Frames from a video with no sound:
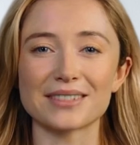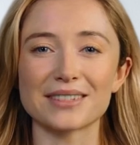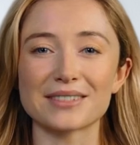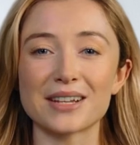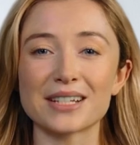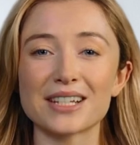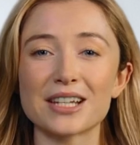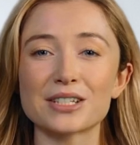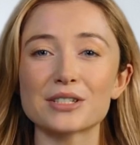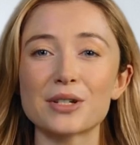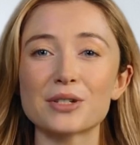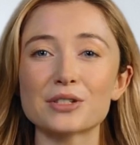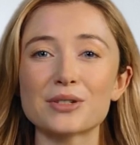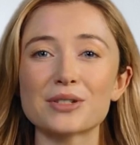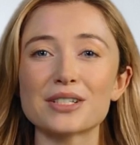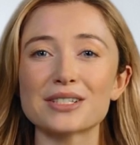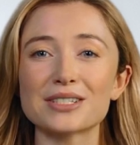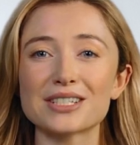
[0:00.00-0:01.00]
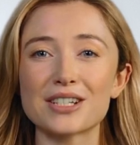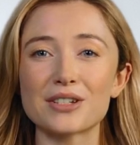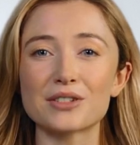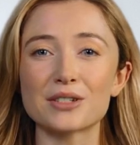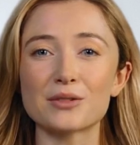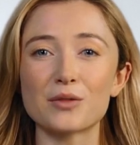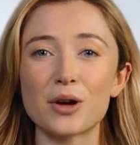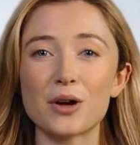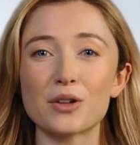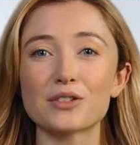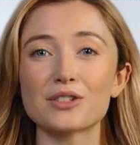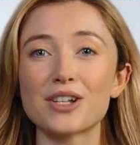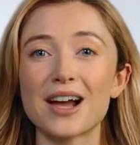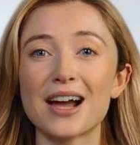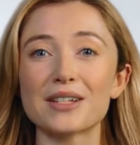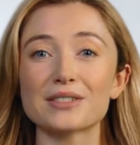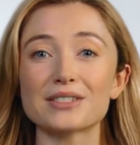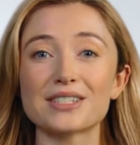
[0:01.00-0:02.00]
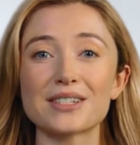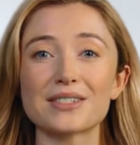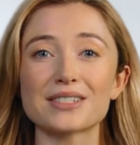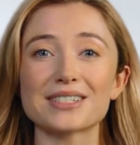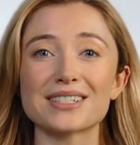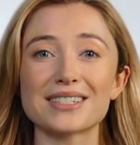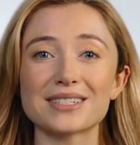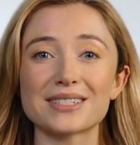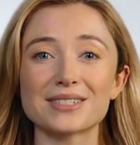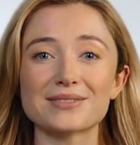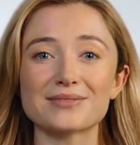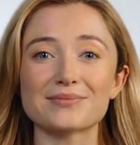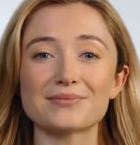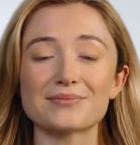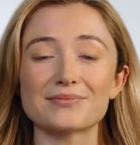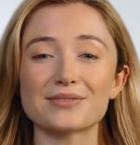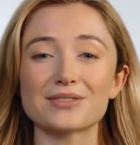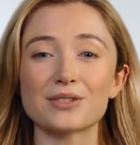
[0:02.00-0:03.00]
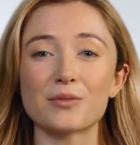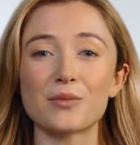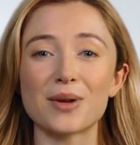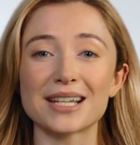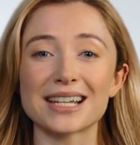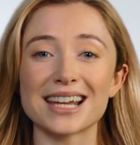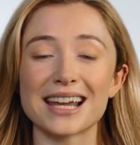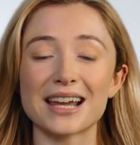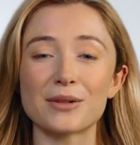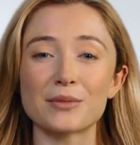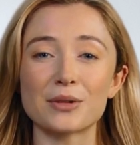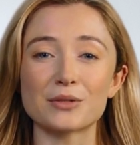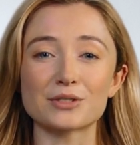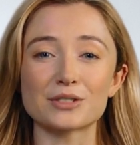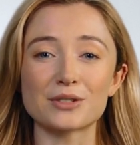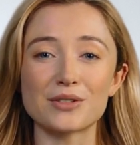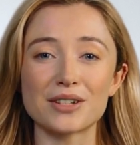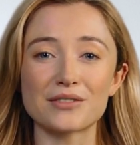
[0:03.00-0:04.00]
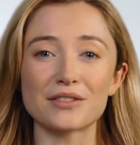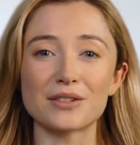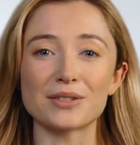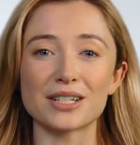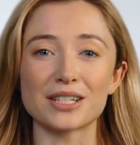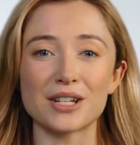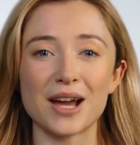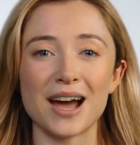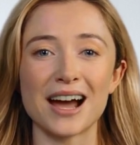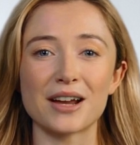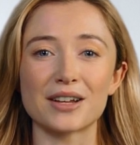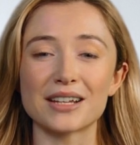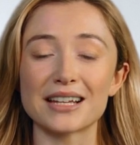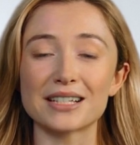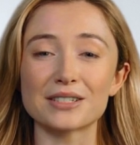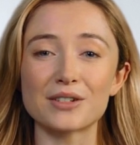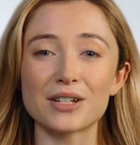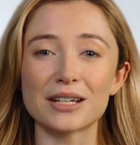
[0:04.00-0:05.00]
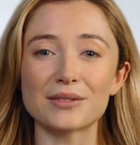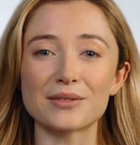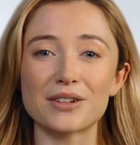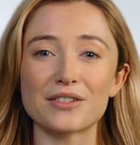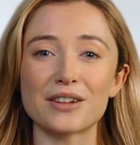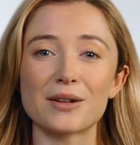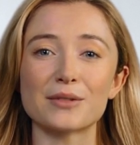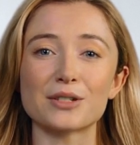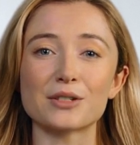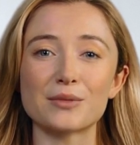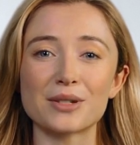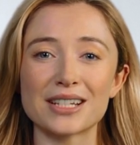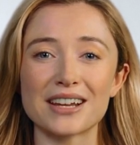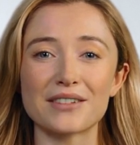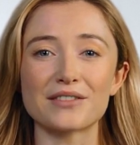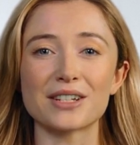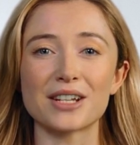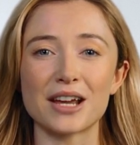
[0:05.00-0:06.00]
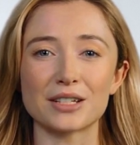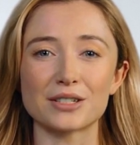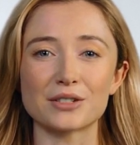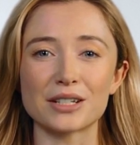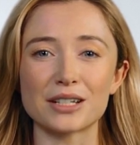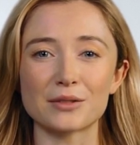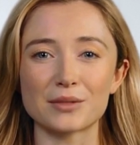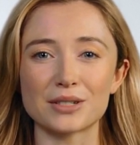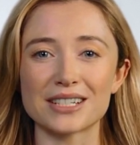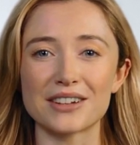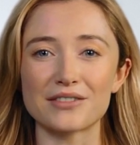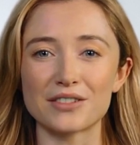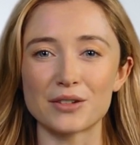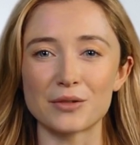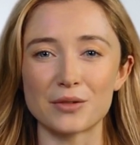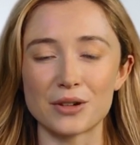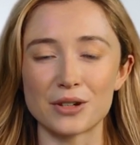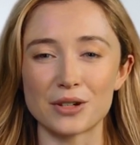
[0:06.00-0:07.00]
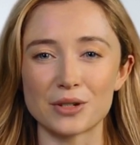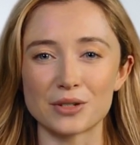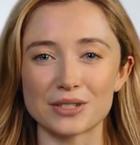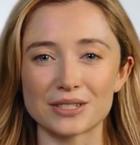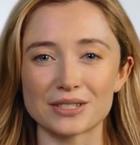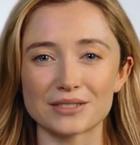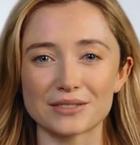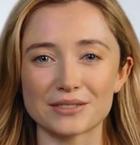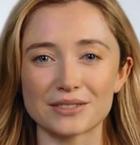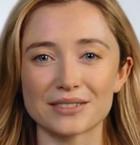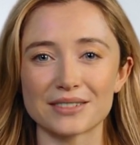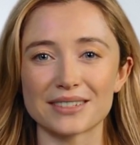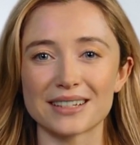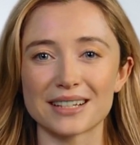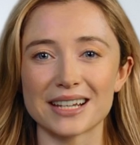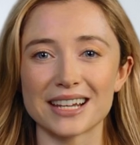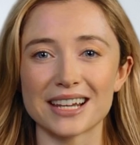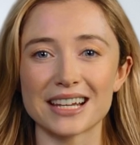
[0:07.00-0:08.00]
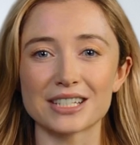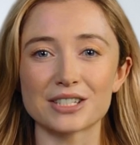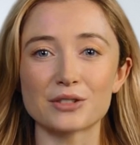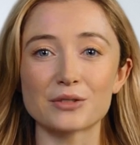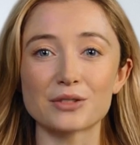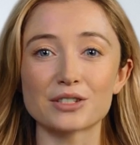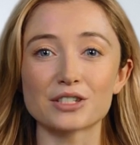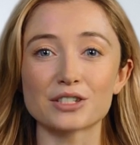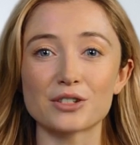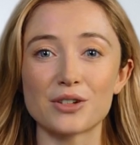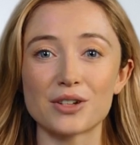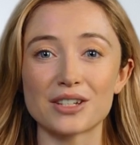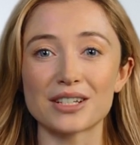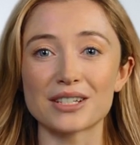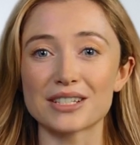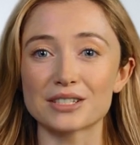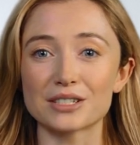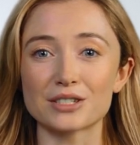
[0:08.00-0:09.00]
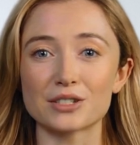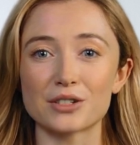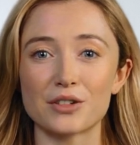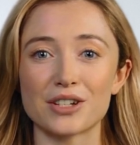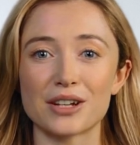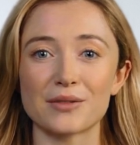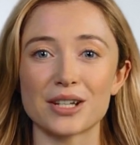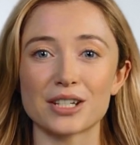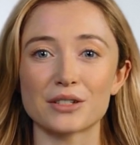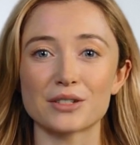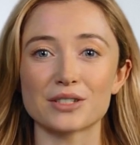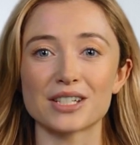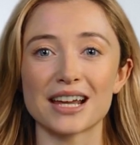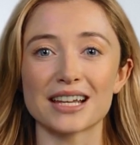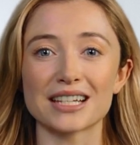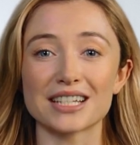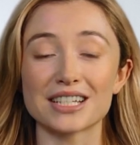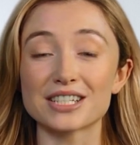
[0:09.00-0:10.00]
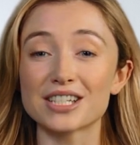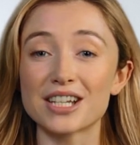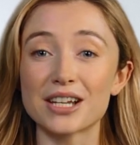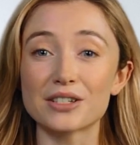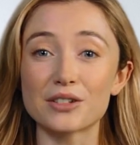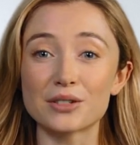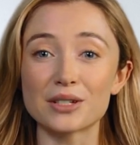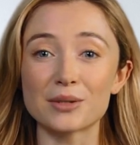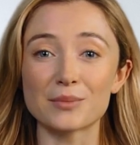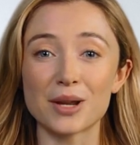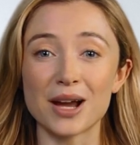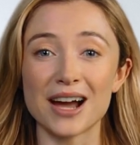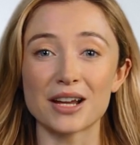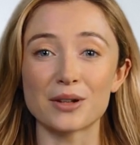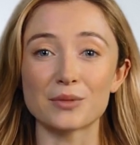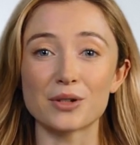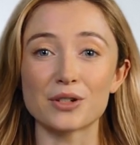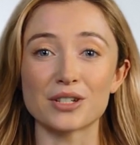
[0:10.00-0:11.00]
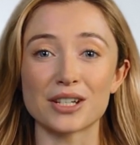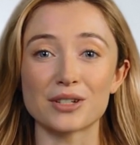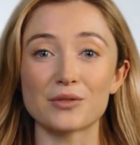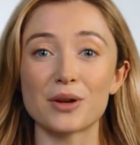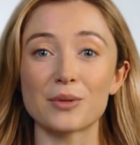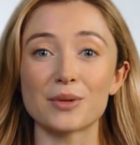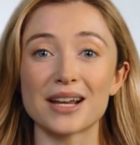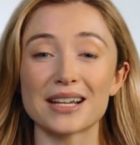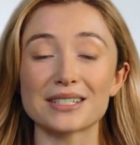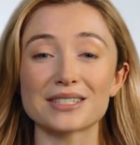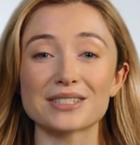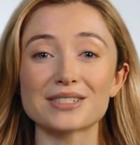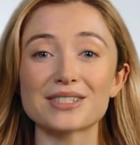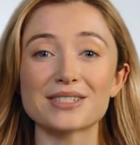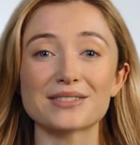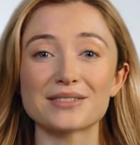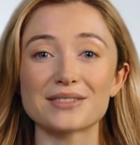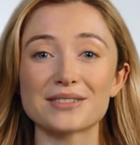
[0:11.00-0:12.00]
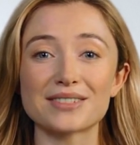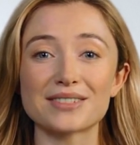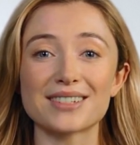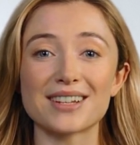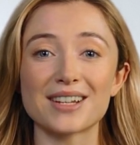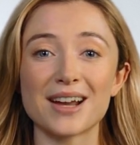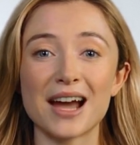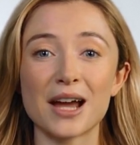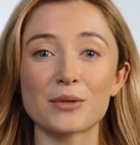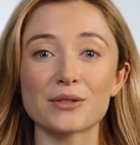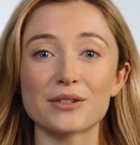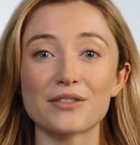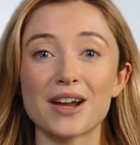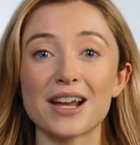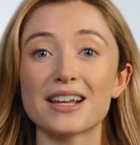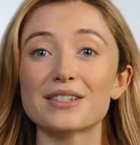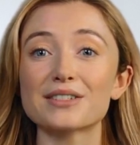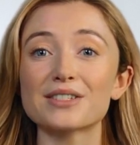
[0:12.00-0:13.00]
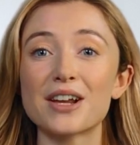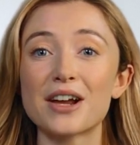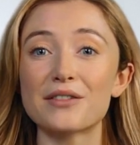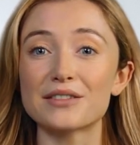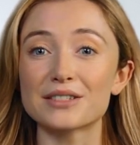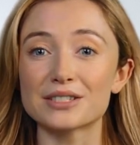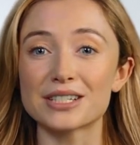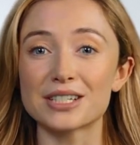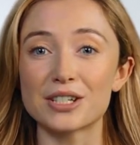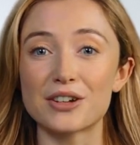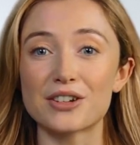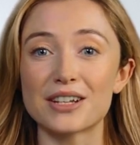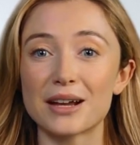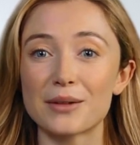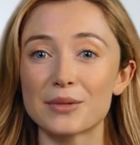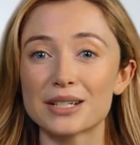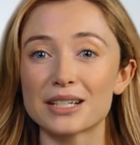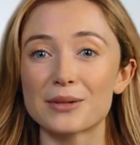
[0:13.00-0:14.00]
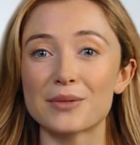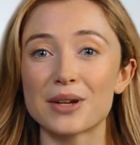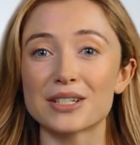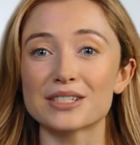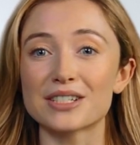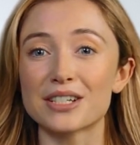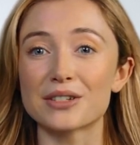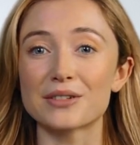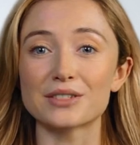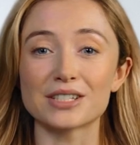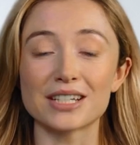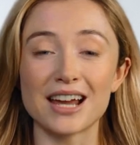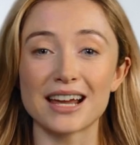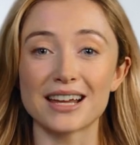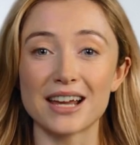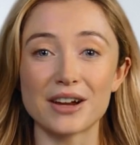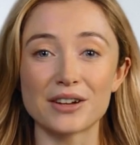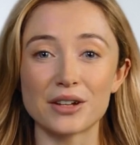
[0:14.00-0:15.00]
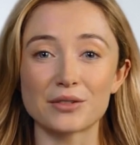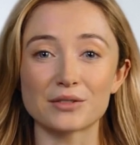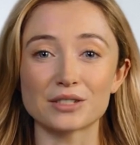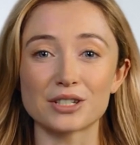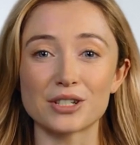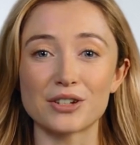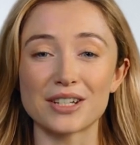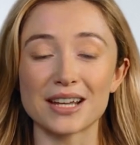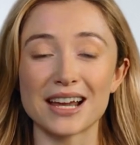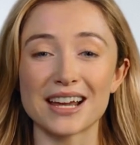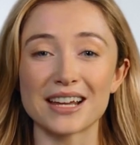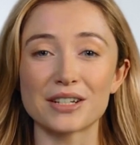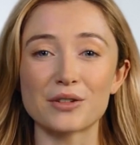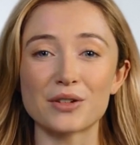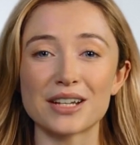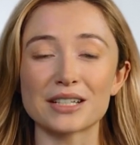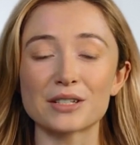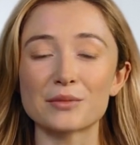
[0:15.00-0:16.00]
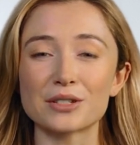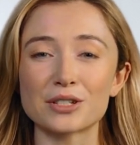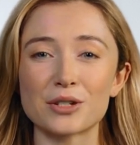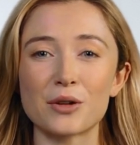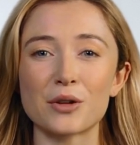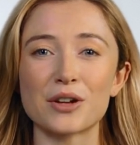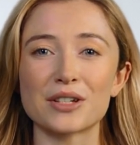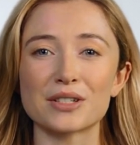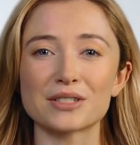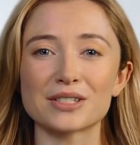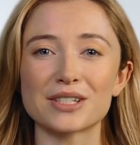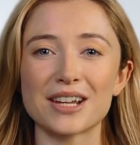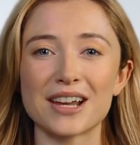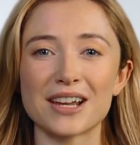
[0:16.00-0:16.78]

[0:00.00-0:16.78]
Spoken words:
But let's also consider the role of cloud services. When data moves to and from the cloud, it's like moving between different countries with different rules. You need to ensure that the security measures at each end are compatible and robust. Cloud providers offer security, but you must understand how their security integrates with yours.